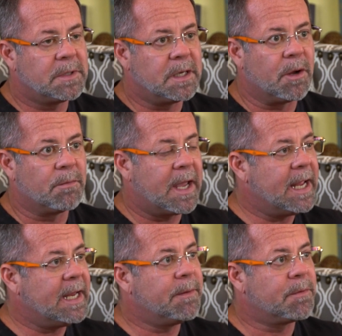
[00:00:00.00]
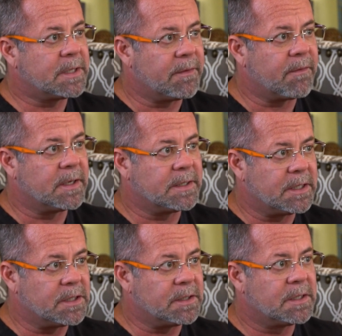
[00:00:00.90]
You know, 80% of our
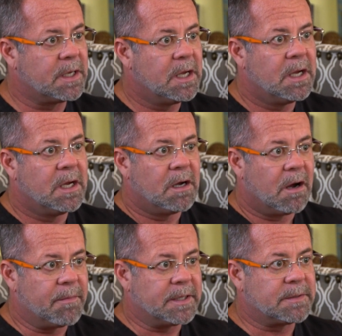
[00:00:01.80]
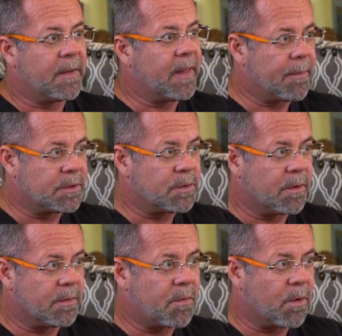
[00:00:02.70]
decisions are based upon
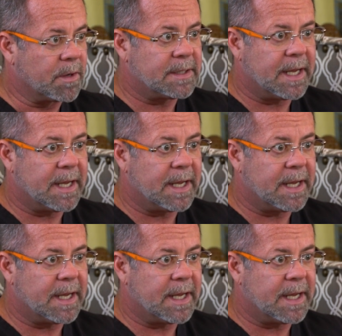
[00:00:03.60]
laboratory reports.